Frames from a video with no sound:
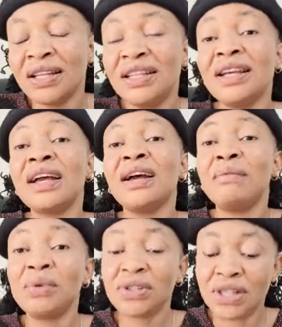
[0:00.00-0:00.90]
They
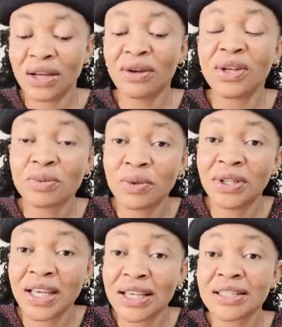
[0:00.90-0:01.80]
can preach the gospel.
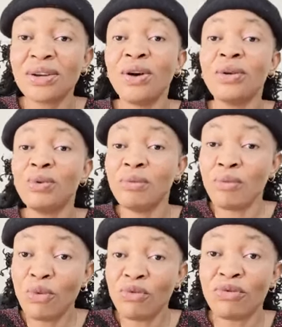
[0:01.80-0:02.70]
Yes, God will
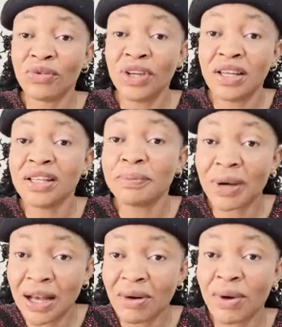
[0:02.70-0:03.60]
move in his
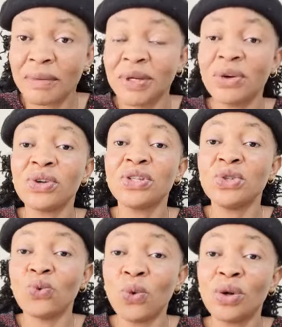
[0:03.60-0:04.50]
power because
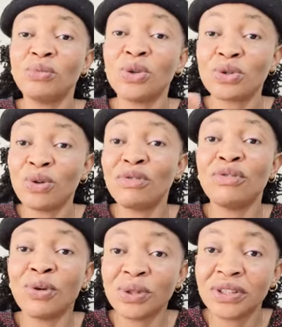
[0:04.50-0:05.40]
his word must
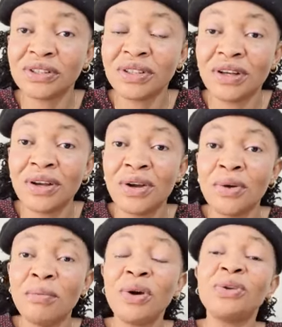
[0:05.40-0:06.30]
comfort.
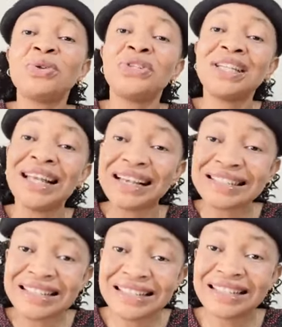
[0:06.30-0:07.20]
But you see that
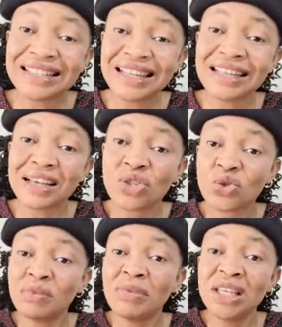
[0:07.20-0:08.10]
sin that they are
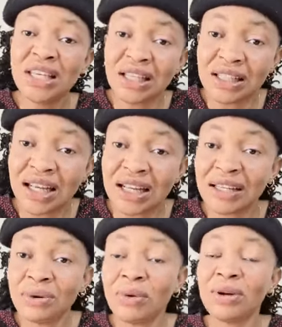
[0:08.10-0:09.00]
swimming in
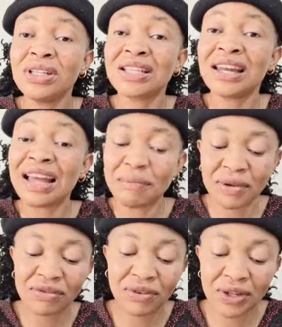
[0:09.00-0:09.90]
and the world is
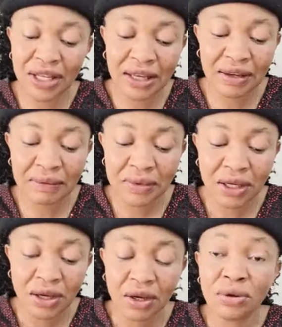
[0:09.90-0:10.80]
clapping for them.
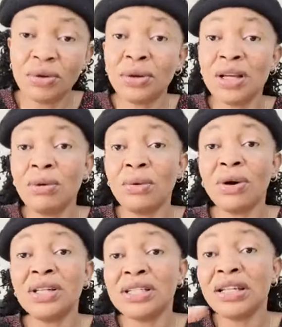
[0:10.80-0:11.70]
You know, the
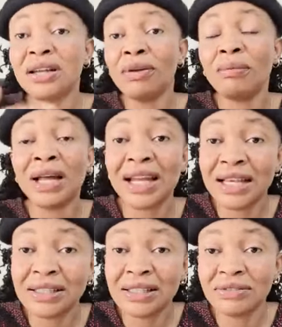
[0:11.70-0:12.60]
world is not
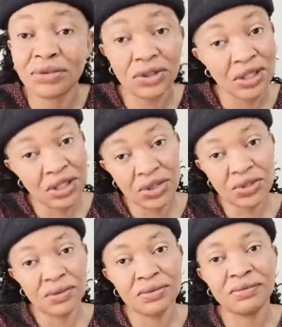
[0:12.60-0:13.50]
normalizing
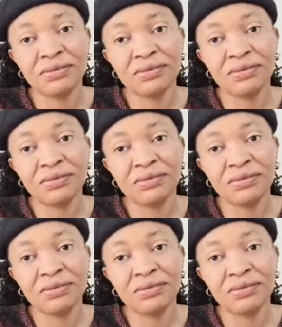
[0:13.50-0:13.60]
fornication.